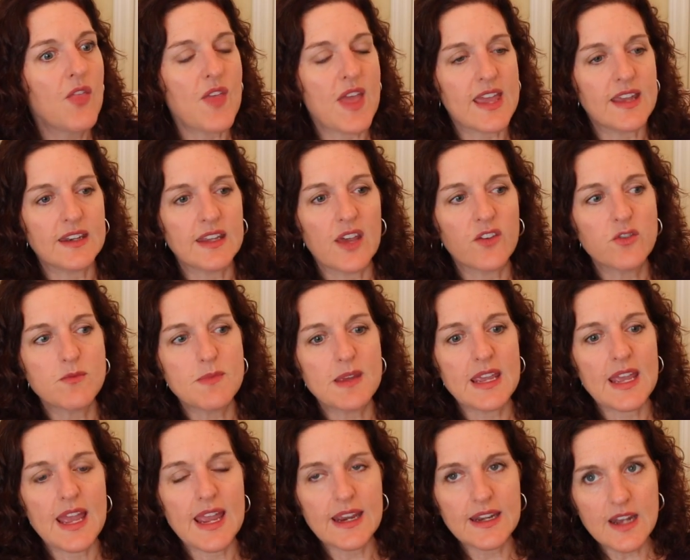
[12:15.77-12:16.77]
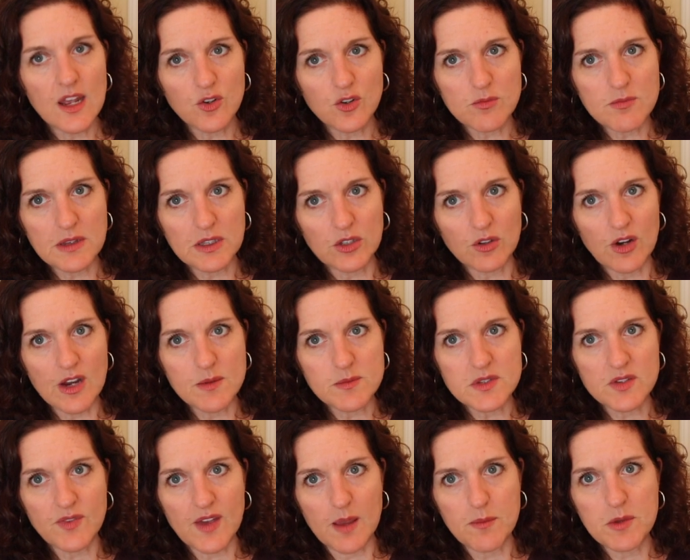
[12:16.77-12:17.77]
they had given me 800 milligrams
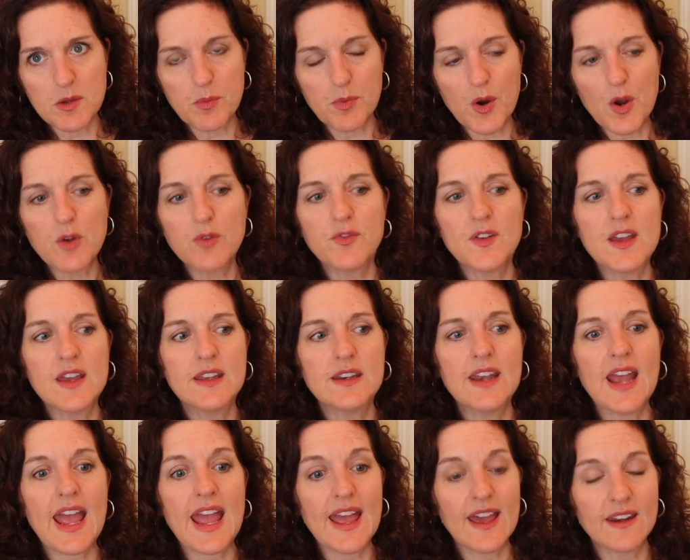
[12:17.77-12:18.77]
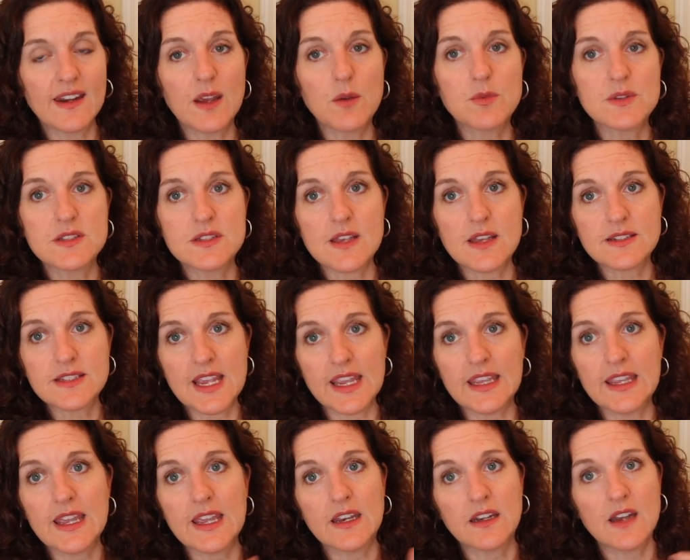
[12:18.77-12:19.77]
of ibuprofen, and I was
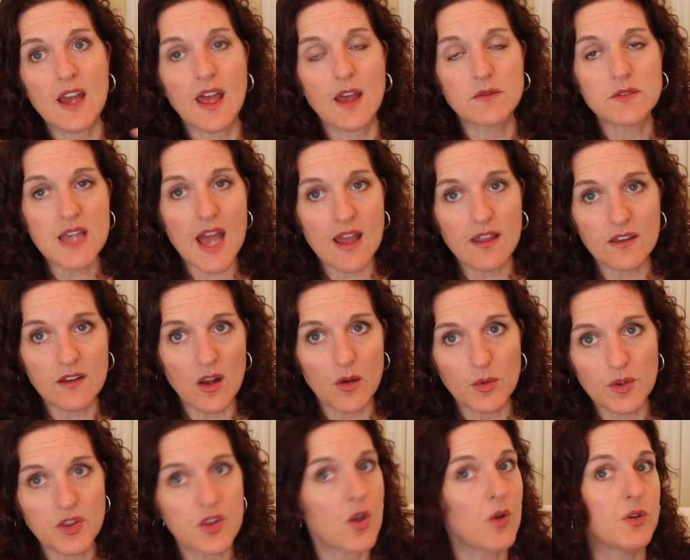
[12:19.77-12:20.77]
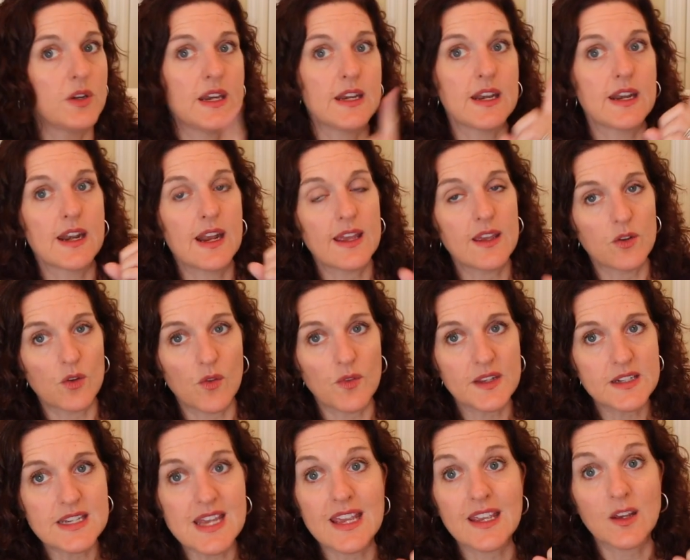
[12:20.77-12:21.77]
taking Tylenol with codeine, and I had
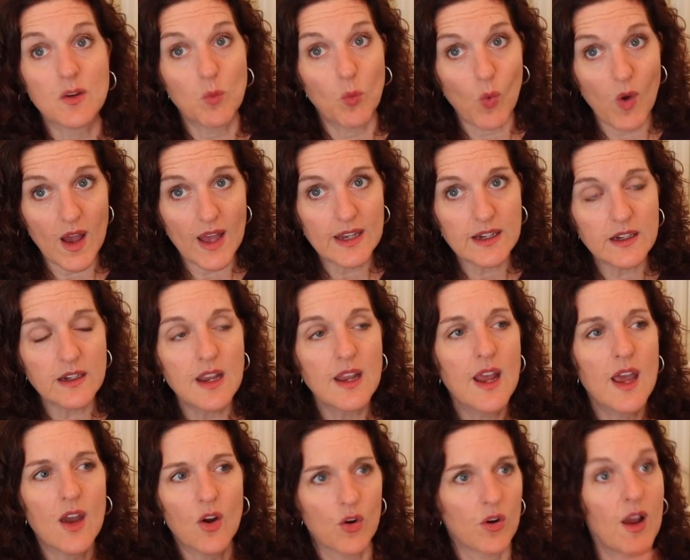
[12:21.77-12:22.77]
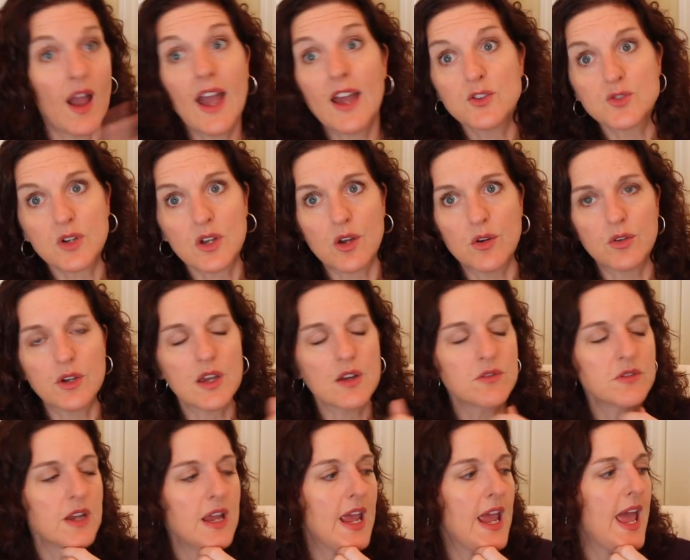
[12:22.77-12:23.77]
only taken one, or
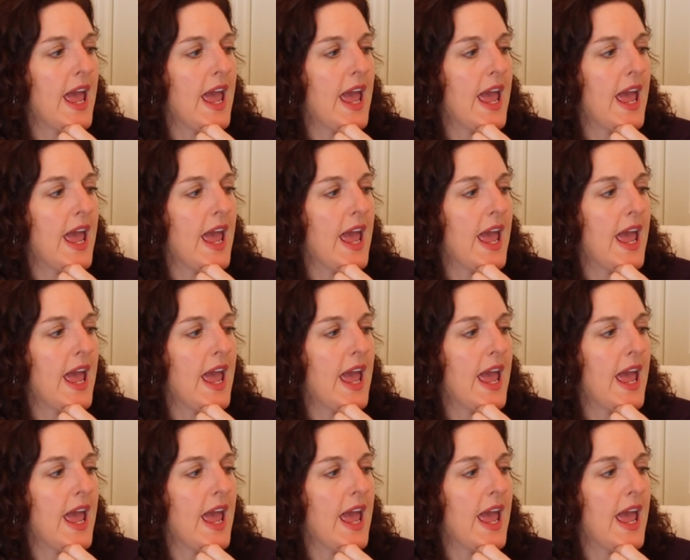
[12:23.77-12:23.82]
hydrocodone.